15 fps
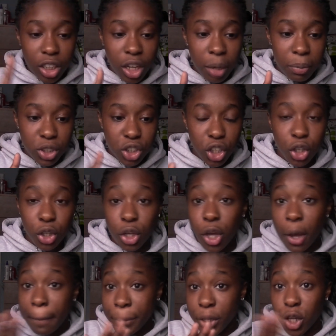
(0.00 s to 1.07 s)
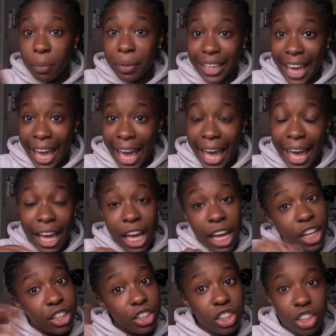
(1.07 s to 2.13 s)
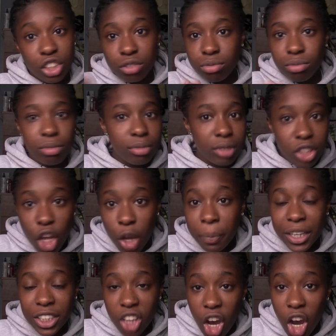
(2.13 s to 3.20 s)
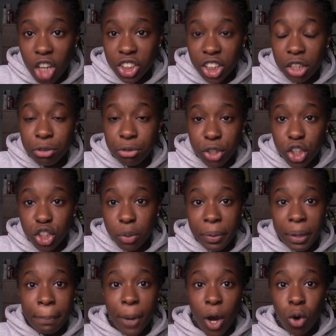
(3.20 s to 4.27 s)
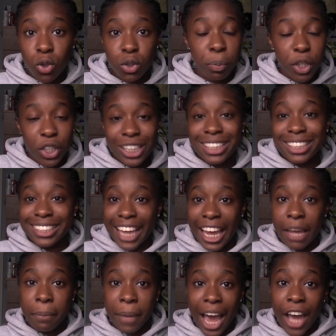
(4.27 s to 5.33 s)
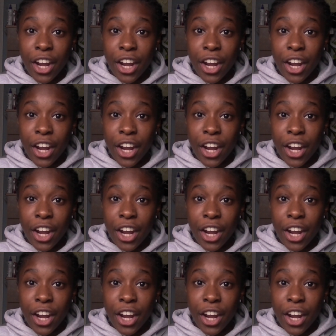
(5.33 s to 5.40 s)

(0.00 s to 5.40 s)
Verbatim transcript: Number two, pubic hair nobody's asking for you to be bold, but you need to tame it.